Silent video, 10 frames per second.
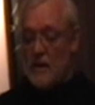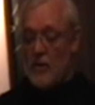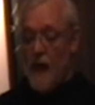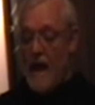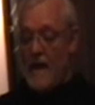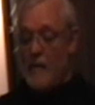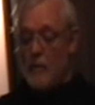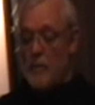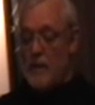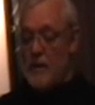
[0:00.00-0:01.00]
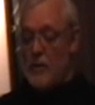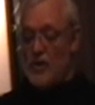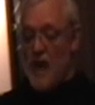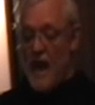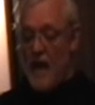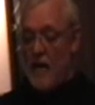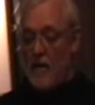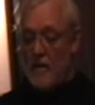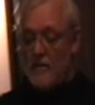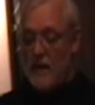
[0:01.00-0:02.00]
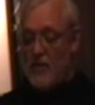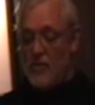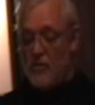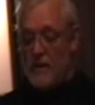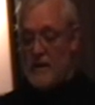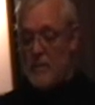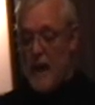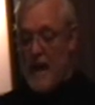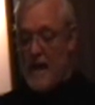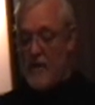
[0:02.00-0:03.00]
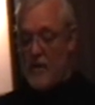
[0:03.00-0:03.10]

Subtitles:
and Granny would be in her chair, dictionary splayed